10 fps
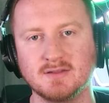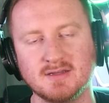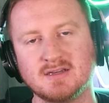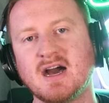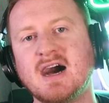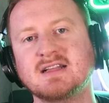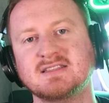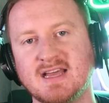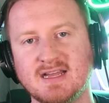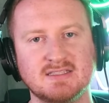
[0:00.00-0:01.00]
The
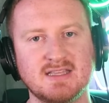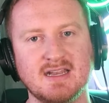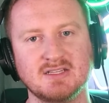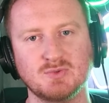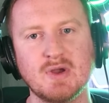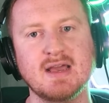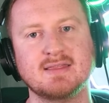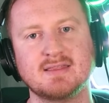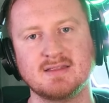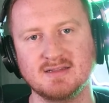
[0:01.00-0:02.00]
context that is
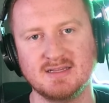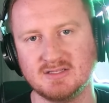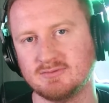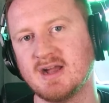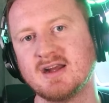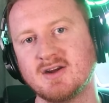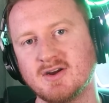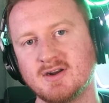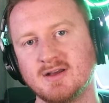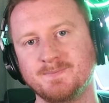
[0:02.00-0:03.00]
with his
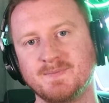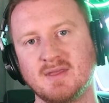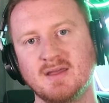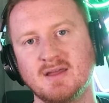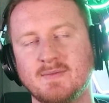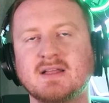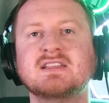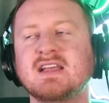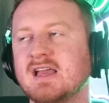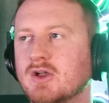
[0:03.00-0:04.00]
record, I'm
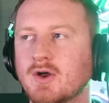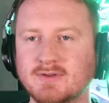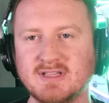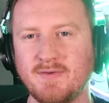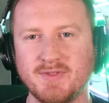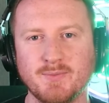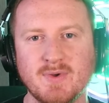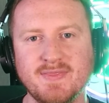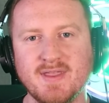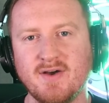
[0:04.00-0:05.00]
not saying it goes out the
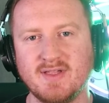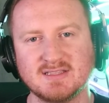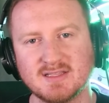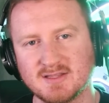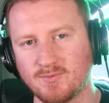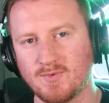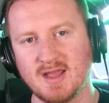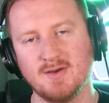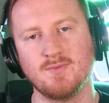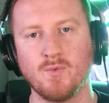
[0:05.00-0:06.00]
window. That's not the
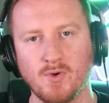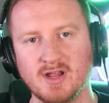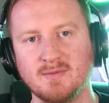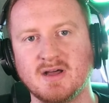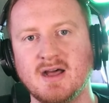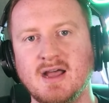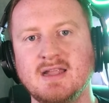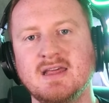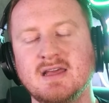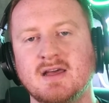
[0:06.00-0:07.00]
right wording
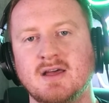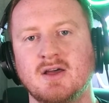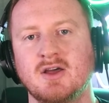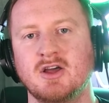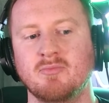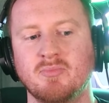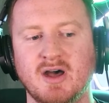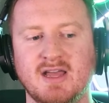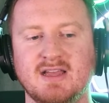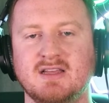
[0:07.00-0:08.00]
behind it.
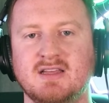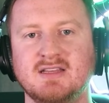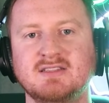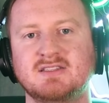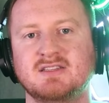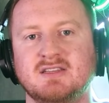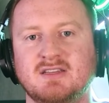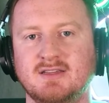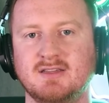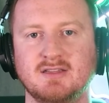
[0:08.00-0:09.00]
But
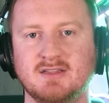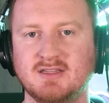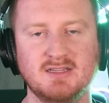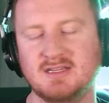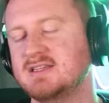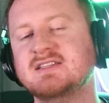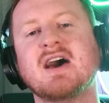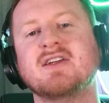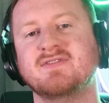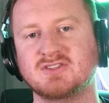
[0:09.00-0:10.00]

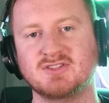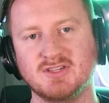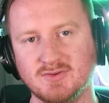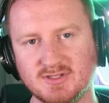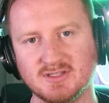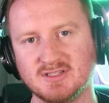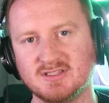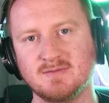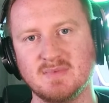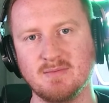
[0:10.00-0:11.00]
he's out of excuses
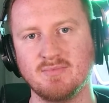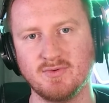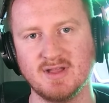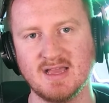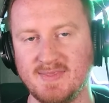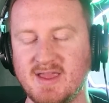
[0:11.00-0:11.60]
is the main point.